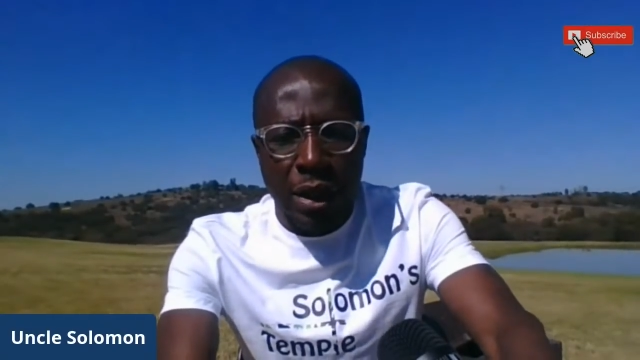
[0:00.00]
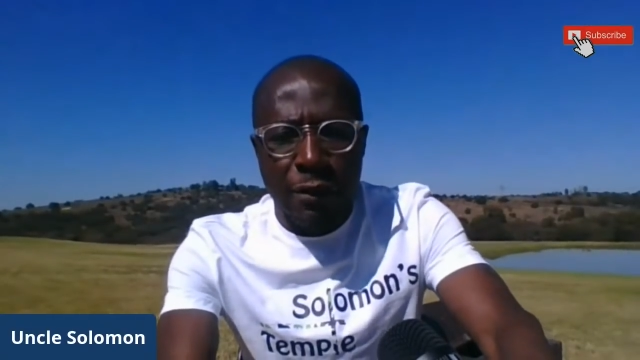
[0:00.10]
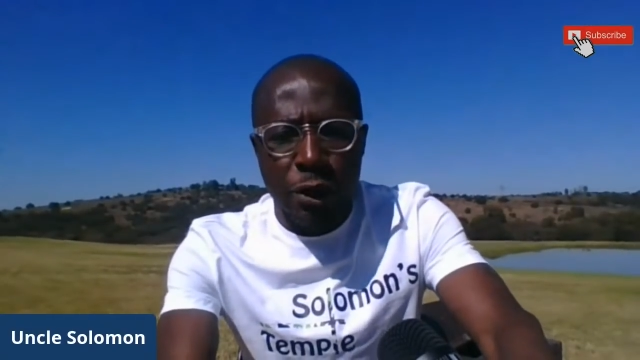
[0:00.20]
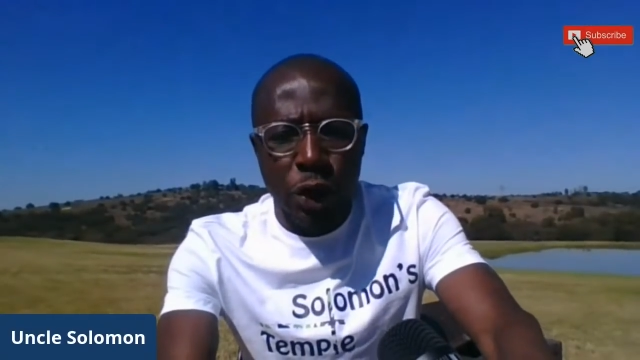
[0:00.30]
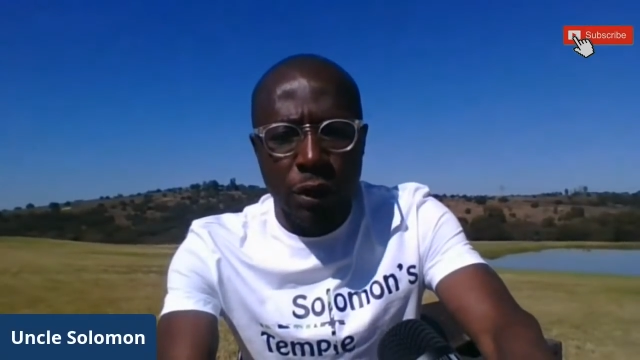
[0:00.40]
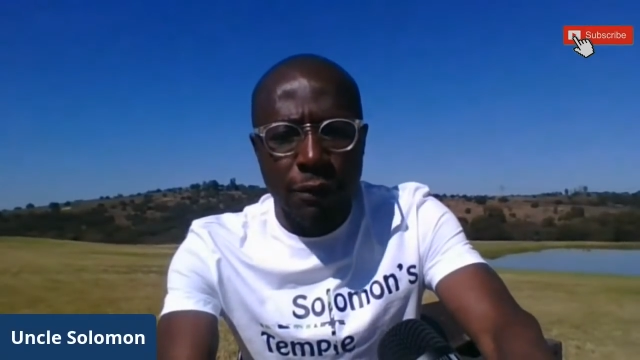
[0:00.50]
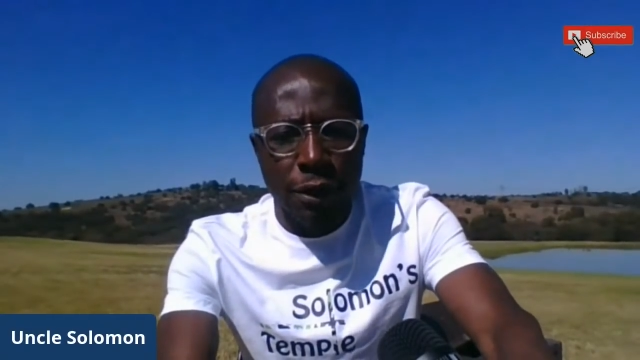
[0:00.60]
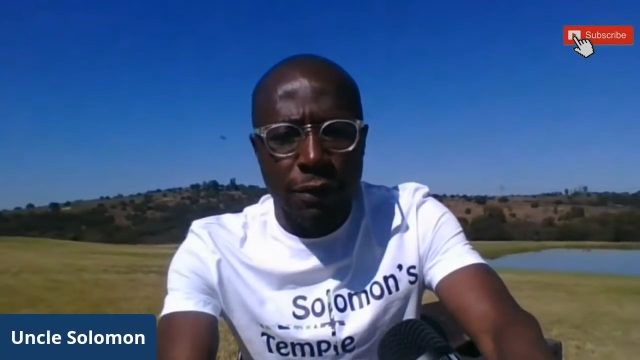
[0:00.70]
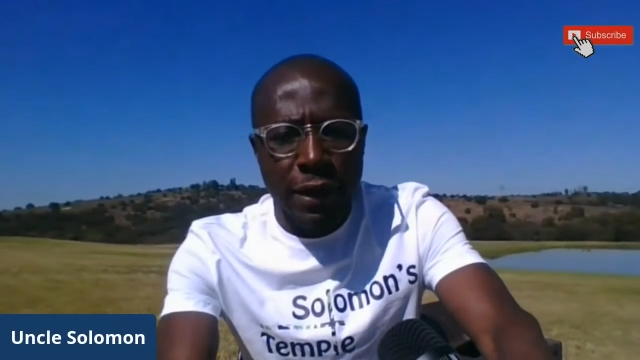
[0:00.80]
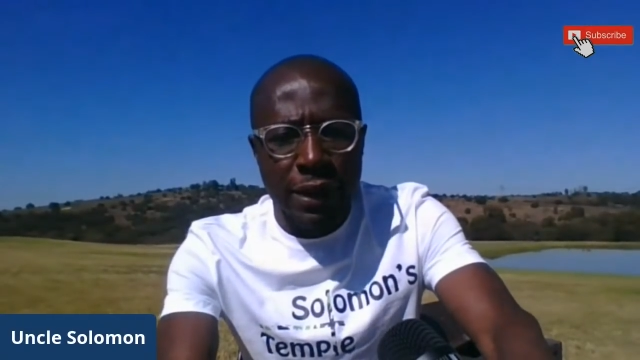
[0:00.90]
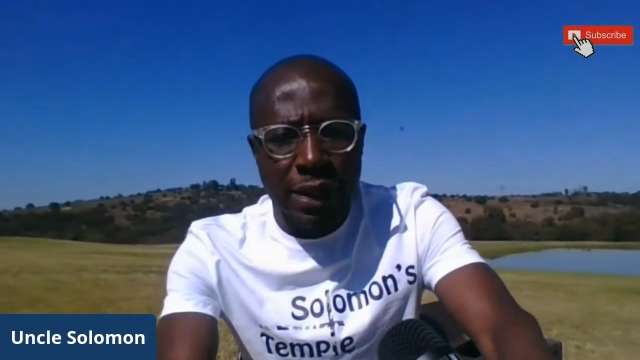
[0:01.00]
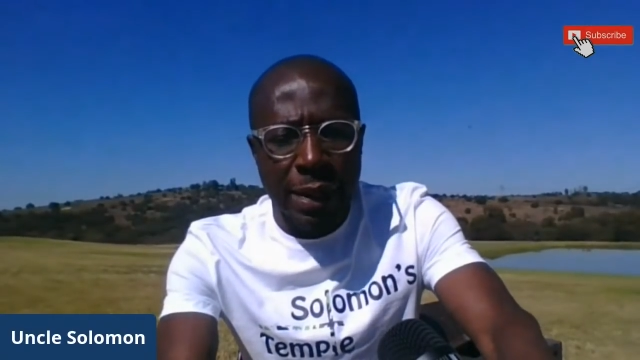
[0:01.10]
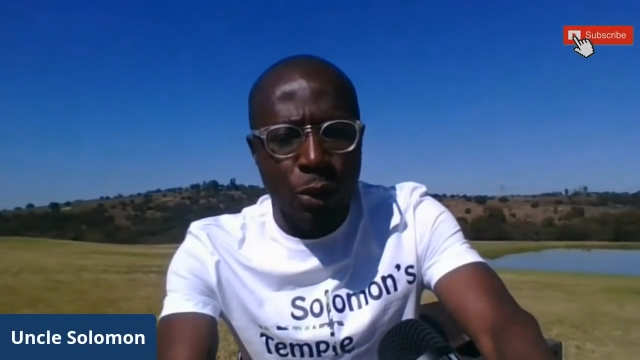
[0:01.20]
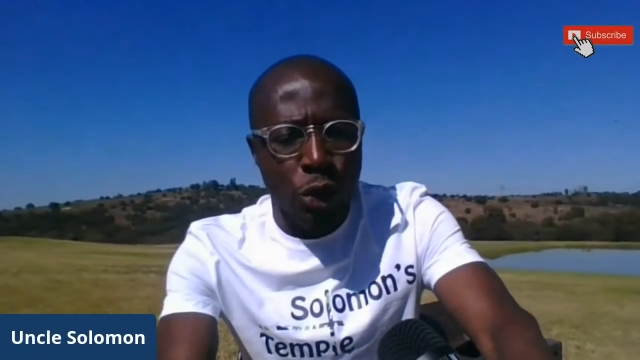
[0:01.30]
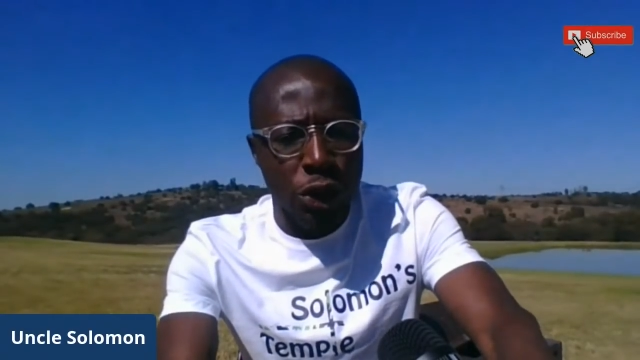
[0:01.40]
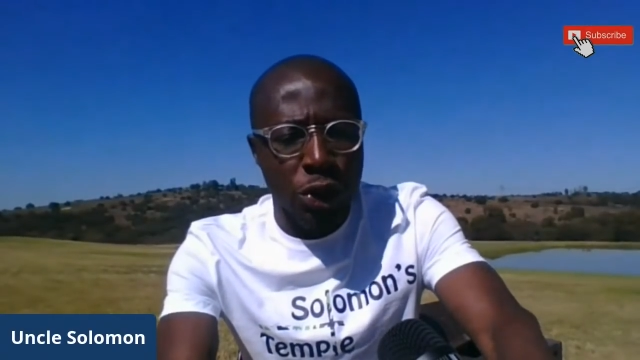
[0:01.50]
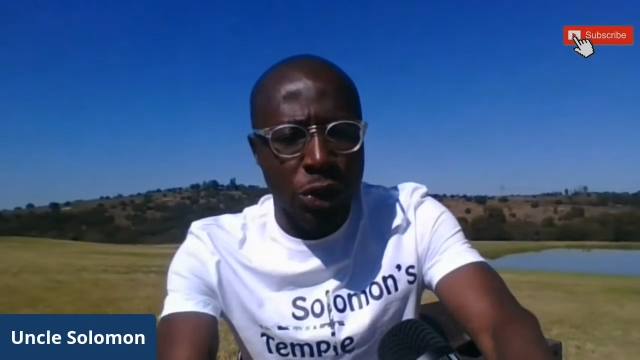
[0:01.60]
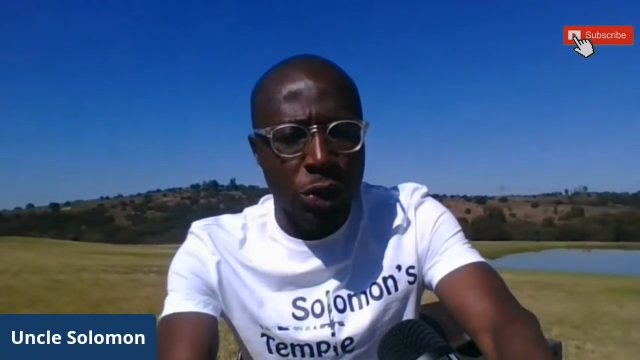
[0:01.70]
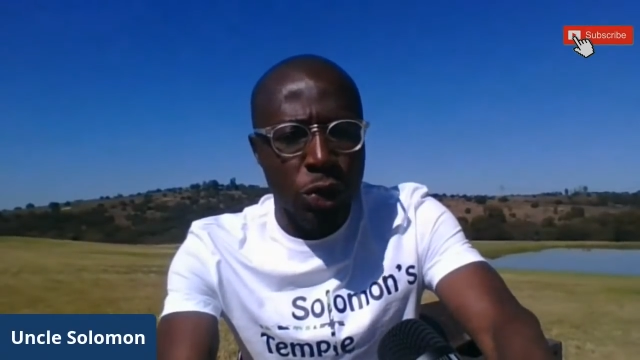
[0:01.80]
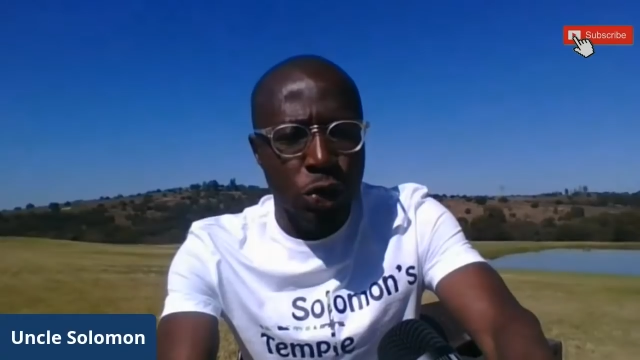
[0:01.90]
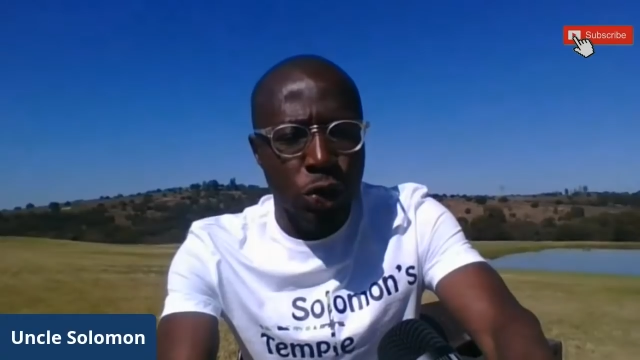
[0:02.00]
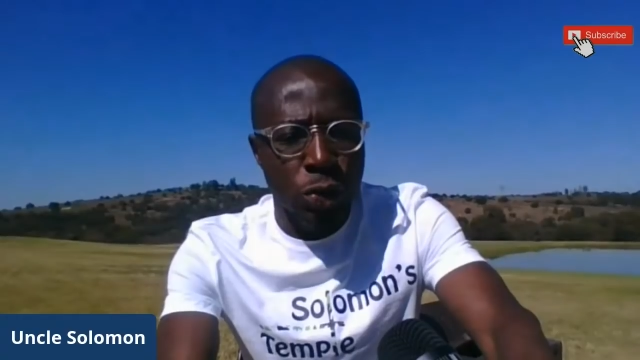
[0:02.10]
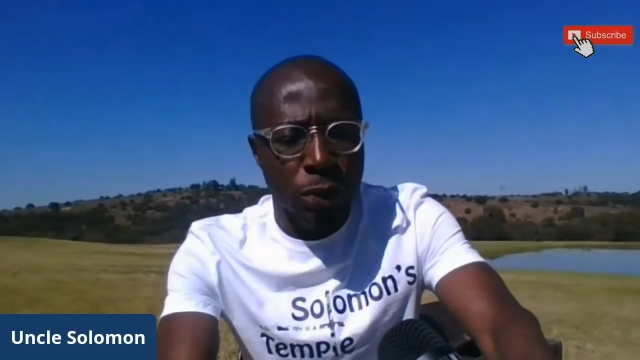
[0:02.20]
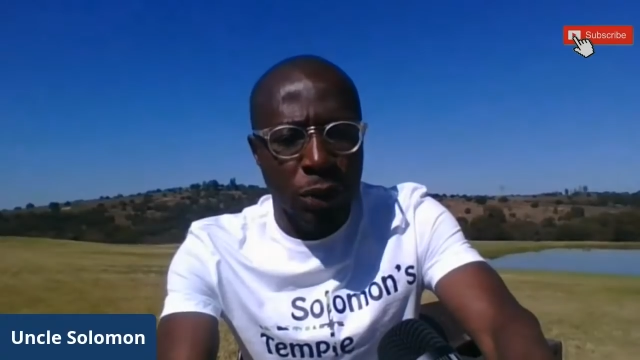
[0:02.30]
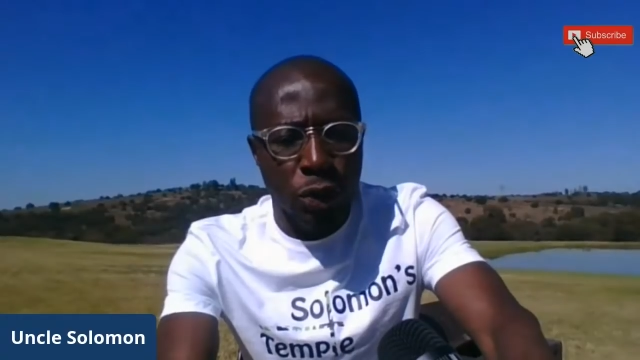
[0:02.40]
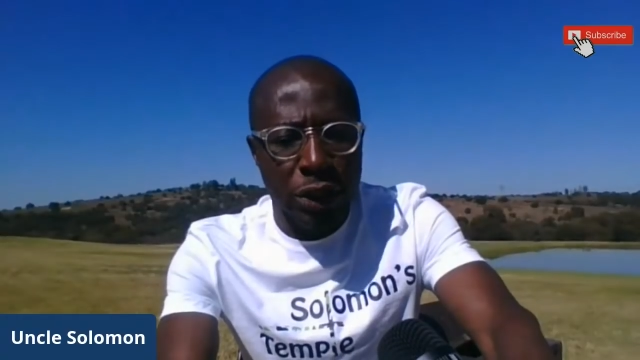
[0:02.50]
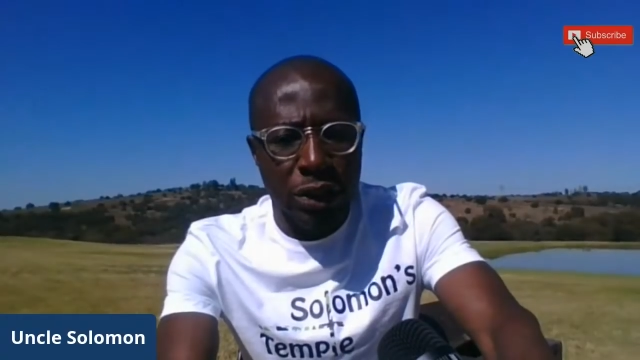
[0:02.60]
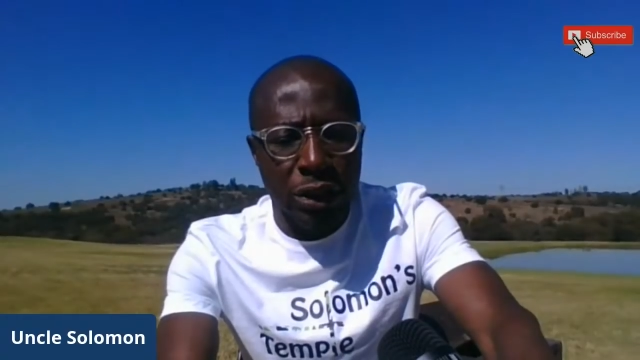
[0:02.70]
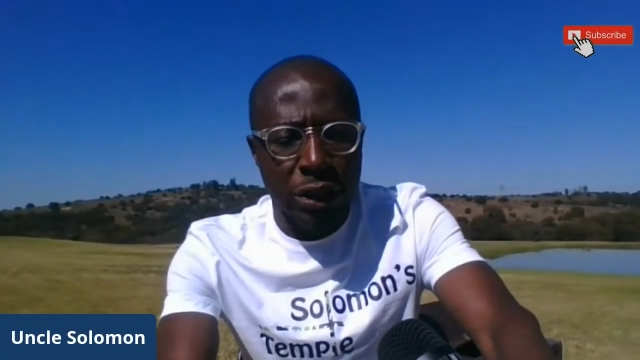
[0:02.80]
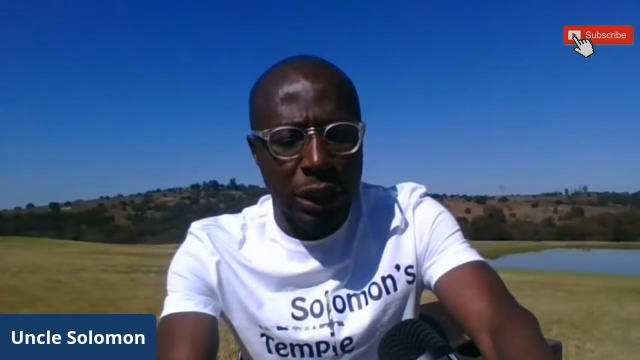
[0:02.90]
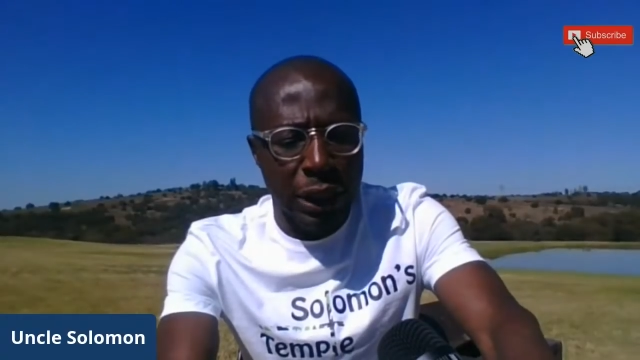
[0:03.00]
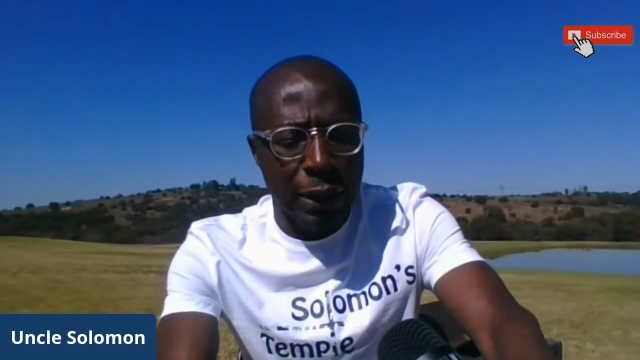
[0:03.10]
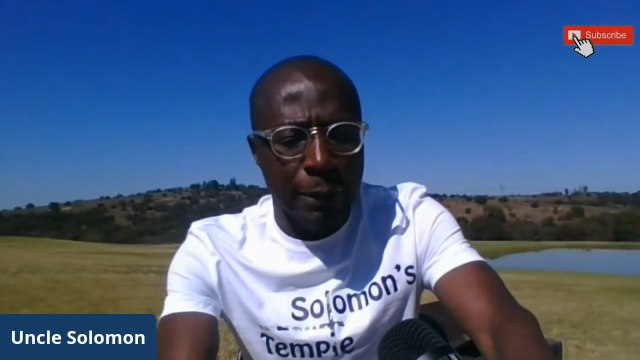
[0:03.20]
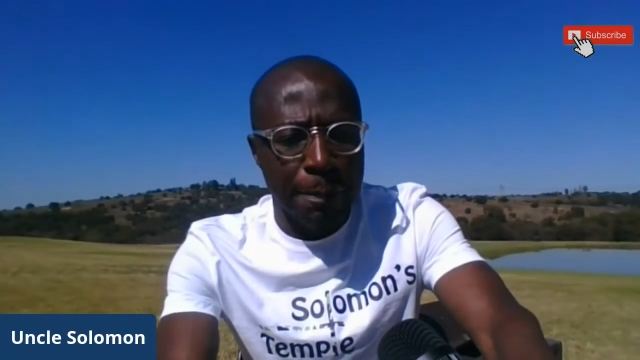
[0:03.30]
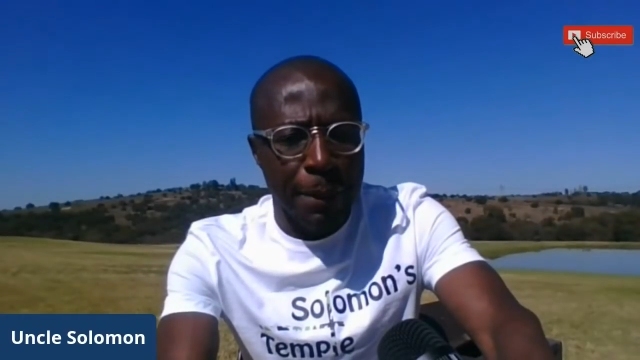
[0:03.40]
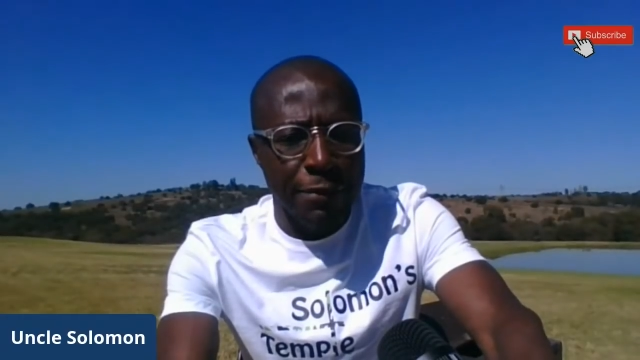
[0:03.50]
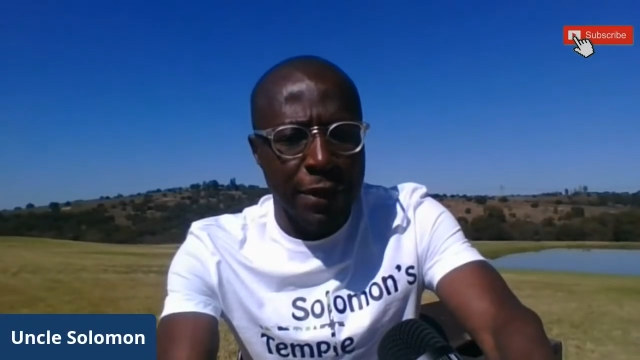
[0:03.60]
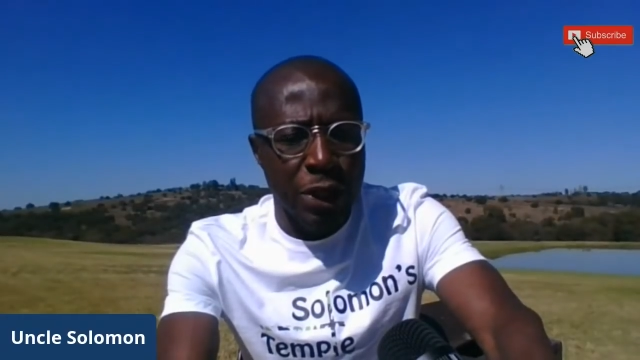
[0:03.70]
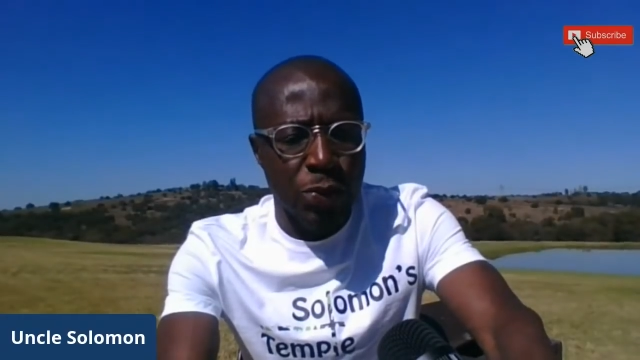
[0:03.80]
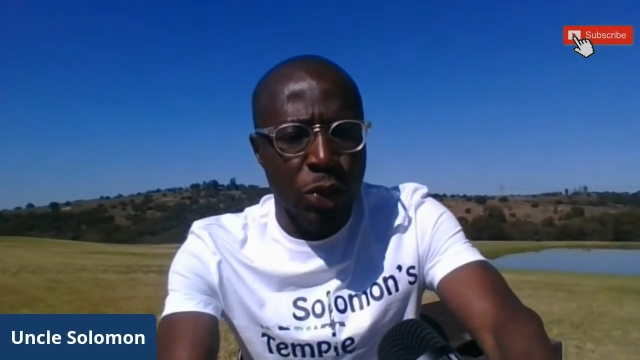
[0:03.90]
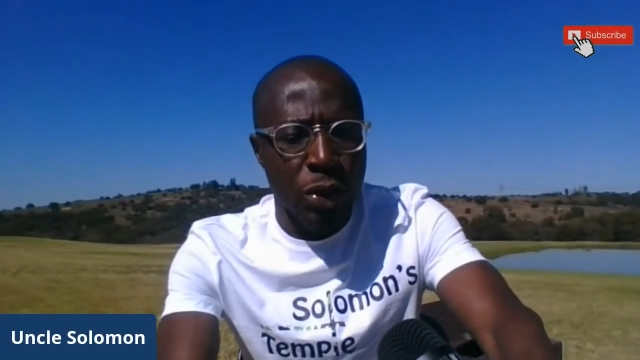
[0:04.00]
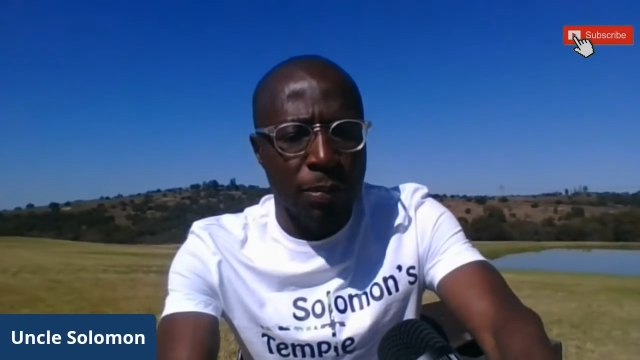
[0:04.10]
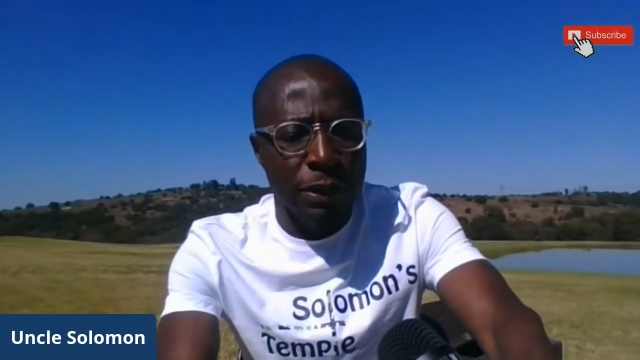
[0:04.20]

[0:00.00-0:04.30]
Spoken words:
If you're joining for the first time, watching on YouTube or you're watching on Facebook,